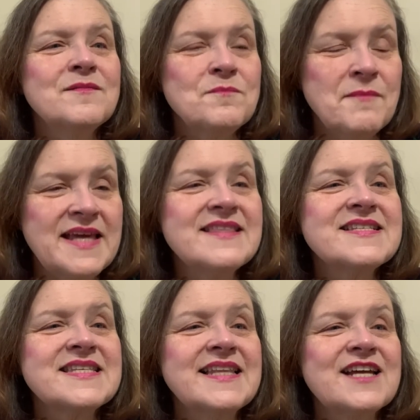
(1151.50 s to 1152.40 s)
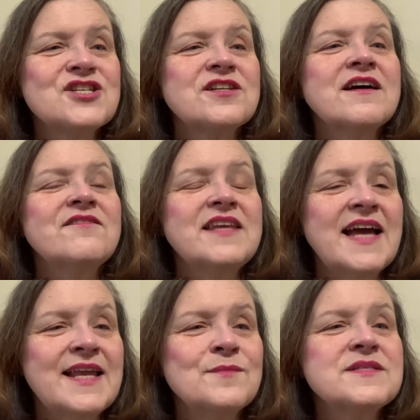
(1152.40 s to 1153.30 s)
make the selection of the
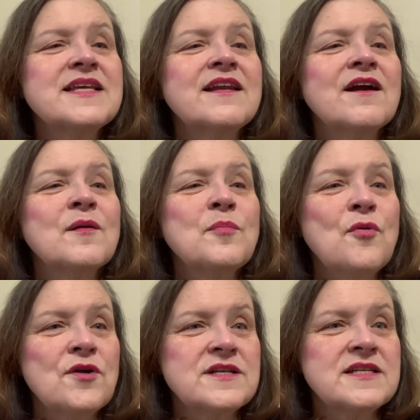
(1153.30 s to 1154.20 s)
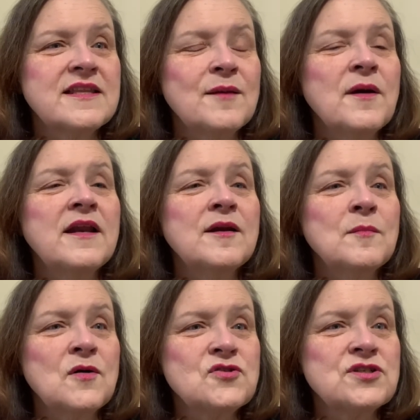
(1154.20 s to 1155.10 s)
items that are important to them on an
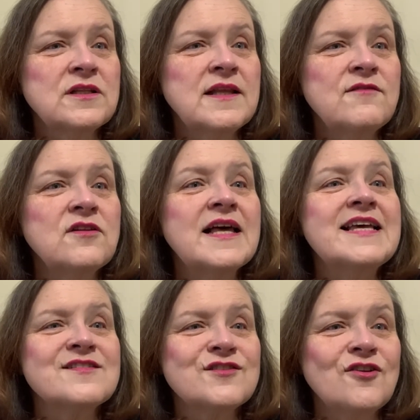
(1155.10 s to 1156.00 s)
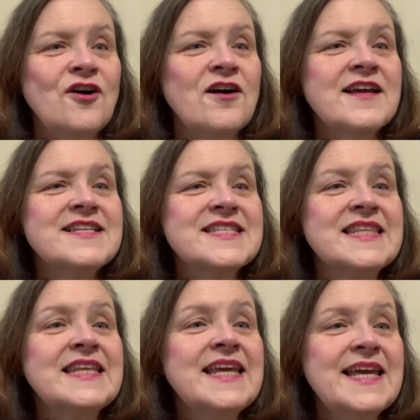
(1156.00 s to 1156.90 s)
emotional level, as long as
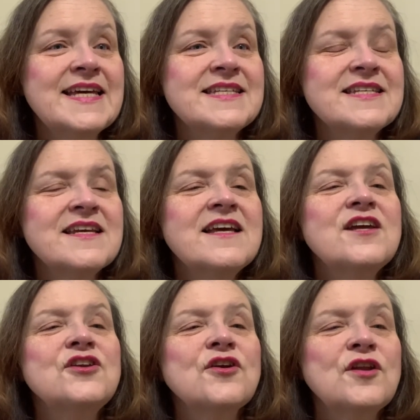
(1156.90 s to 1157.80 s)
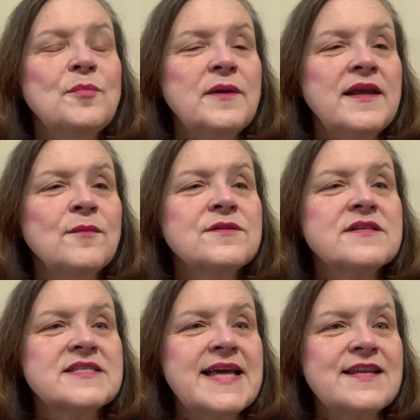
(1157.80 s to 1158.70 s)
in the end you're going to be able to
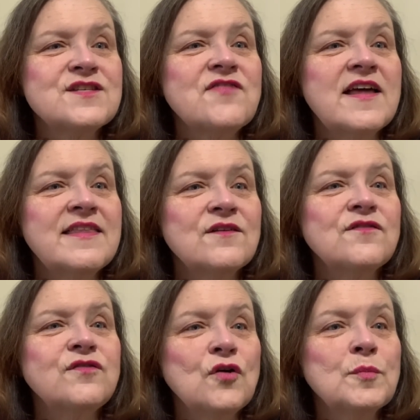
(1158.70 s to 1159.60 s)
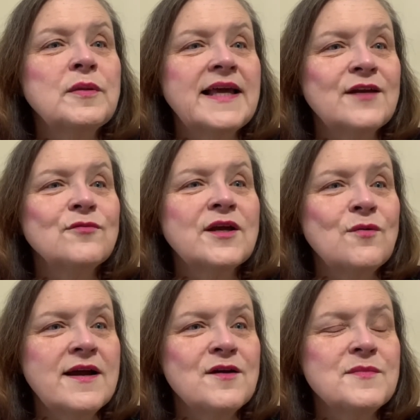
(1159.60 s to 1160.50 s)
satisfy the floor plan
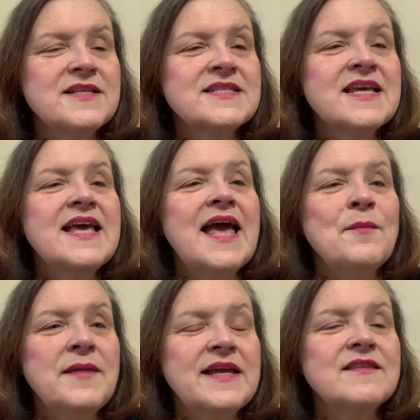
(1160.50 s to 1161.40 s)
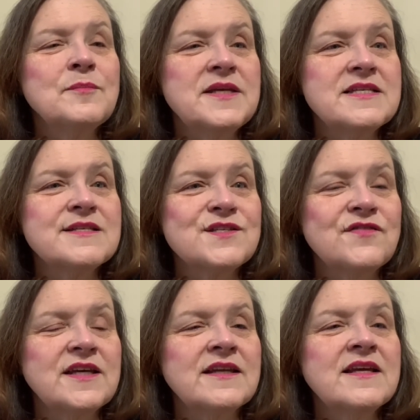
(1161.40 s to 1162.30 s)
requirements and make the pieces
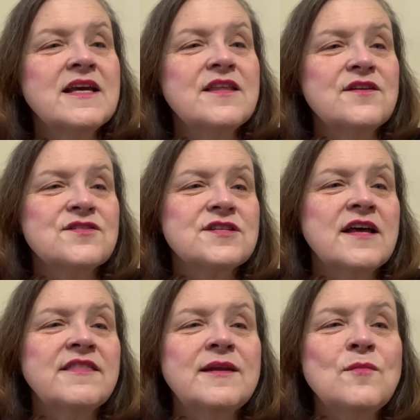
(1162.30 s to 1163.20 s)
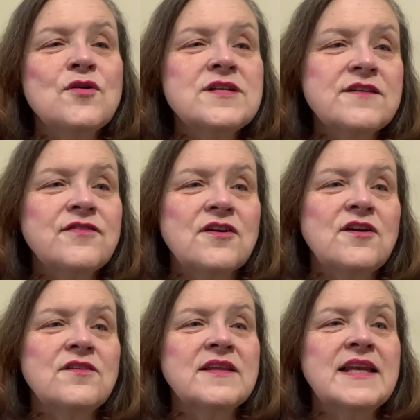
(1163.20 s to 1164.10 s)
fit. There's nothing more
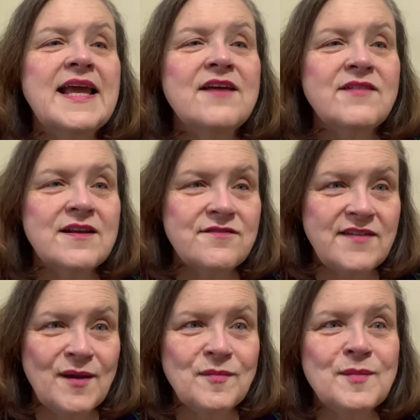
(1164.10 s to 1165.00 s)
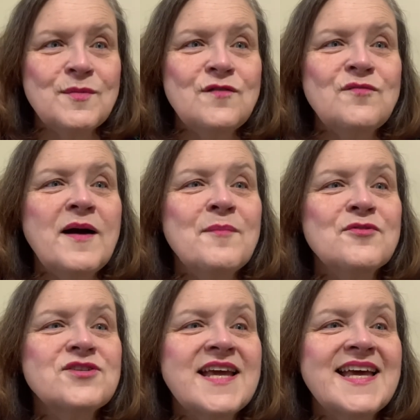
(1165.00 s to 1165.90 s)
difficult than having a family move mom
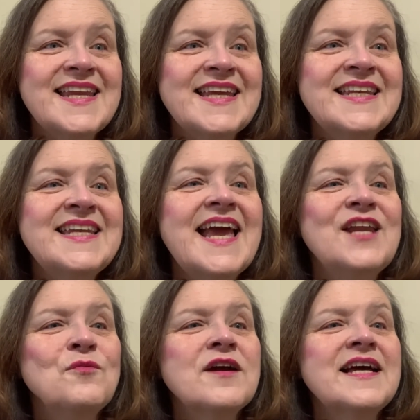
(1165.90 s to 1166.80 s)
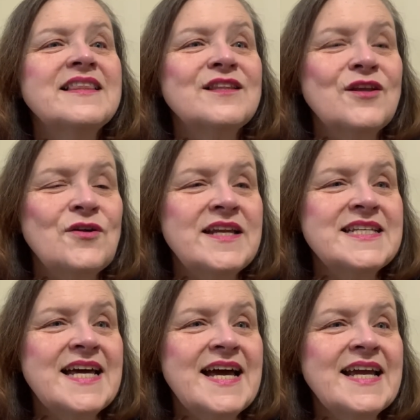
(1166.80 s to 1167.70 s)
or dad in, and we're at the loading
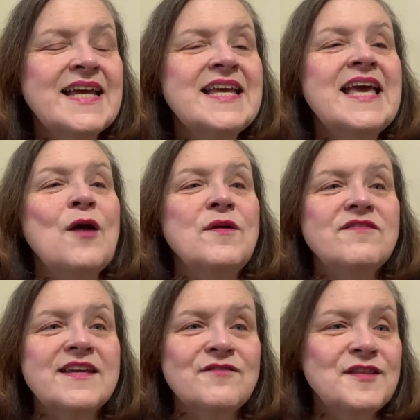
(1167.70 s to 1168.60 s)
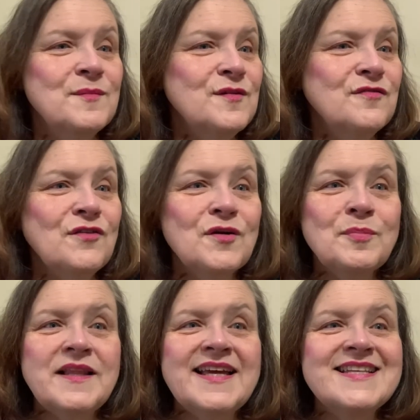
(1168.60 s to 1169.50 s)
dock. We've given them the floor
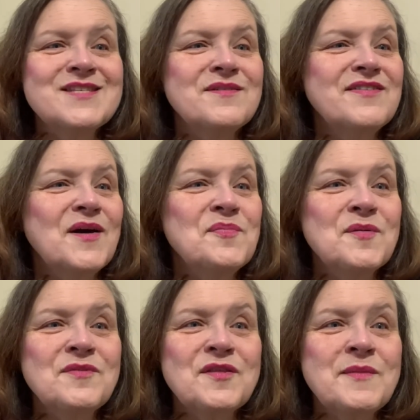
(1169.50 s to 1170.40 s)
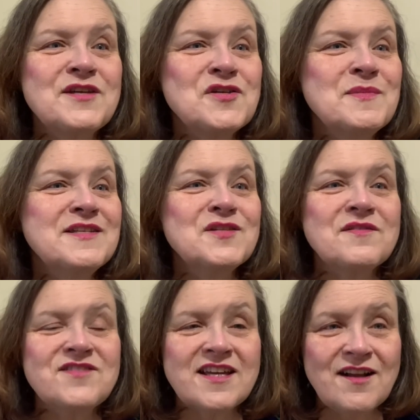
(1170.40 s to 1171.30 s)
plans, we've helped them with measurements,
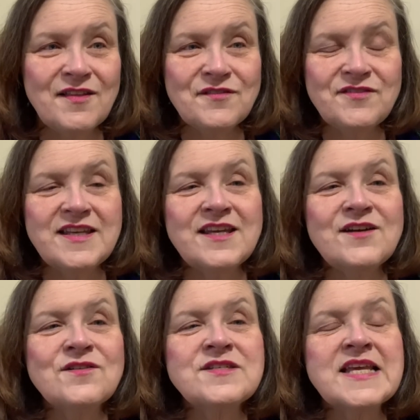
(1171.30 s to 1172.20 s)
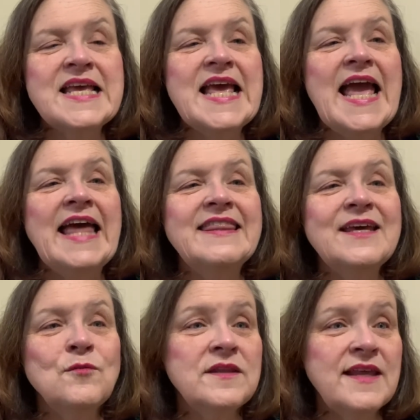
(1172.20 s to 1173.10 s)
we've done all the videos, and
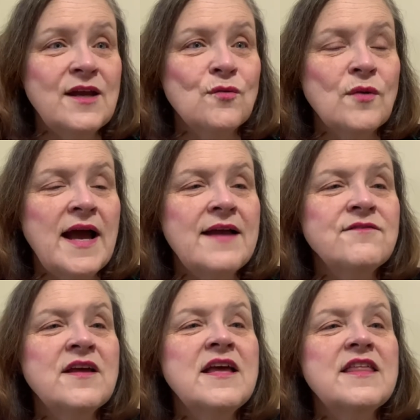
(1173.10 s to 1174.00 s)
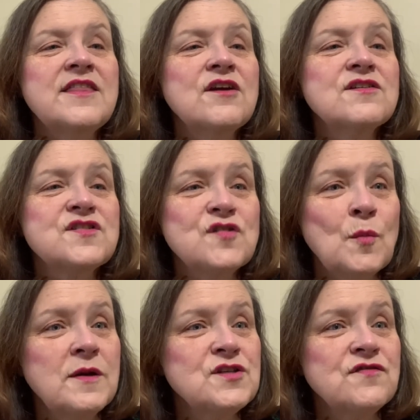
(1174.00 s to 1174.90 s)
then when they arrive, there is so
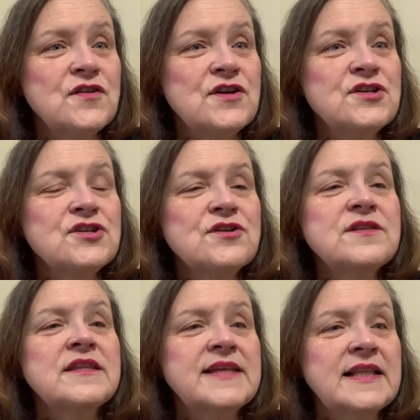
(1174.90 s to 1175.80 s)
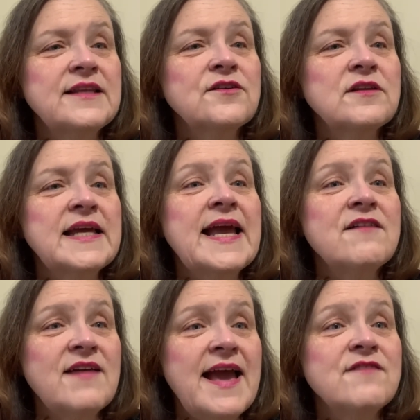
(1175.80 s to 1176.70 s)
much furniture that they literally
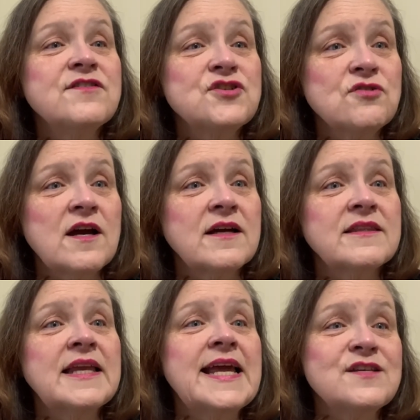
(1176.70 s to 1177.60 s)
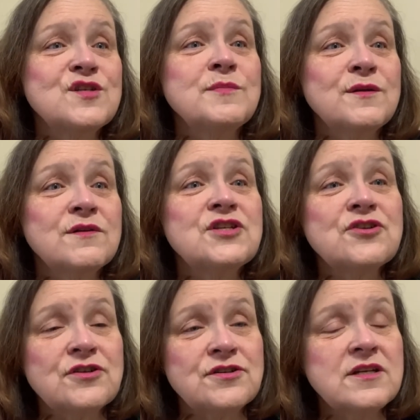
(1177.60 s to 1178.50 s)
have half a truck that has to be
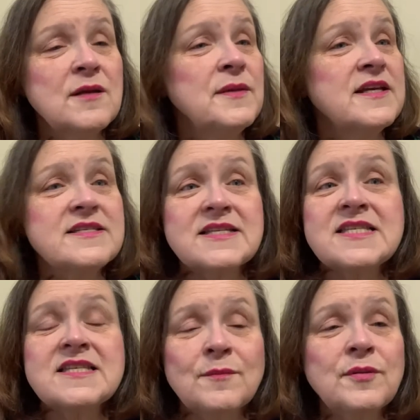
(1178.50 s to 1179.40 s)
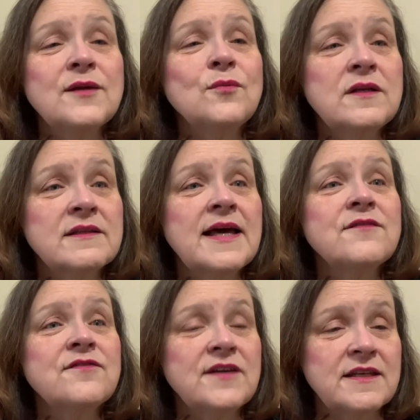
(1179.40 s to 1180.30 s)
returned because it simply will not
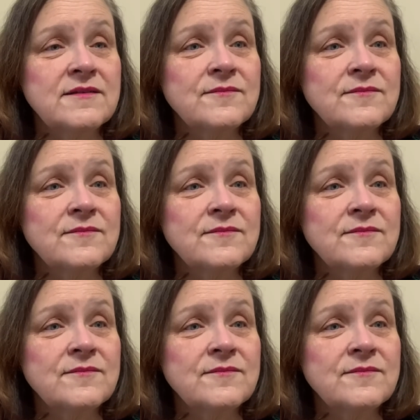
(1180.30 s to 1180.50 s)
fit.